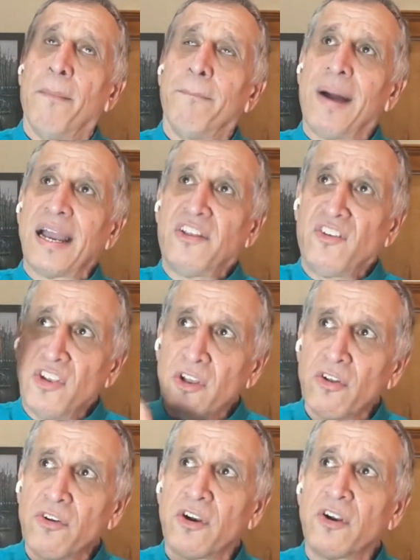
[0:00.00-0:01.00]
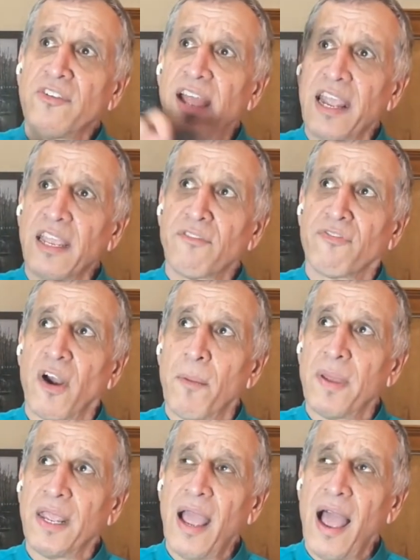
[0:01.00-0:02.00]
My children are taken
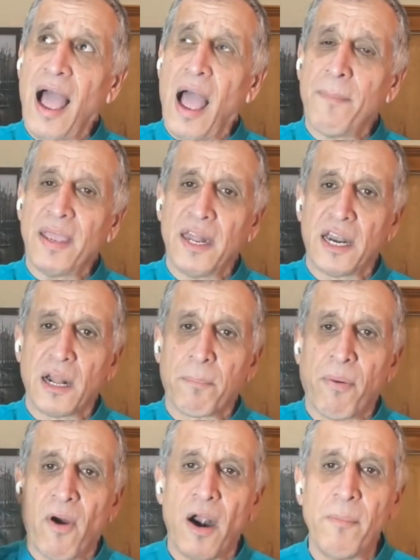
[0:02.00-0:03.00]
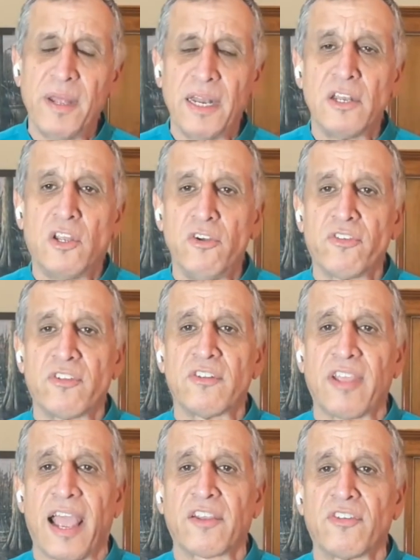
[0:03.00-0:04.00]
from me. I'm in an apartment in Houston,
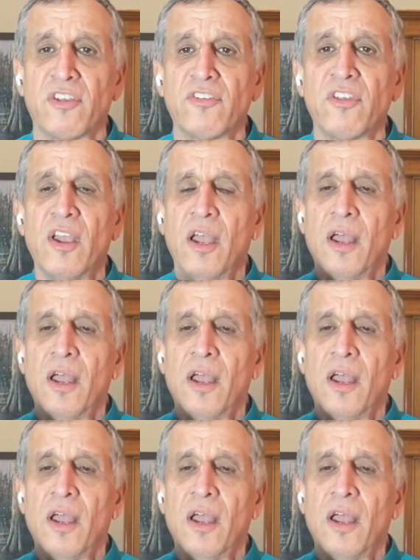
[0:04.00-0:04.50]
Texas.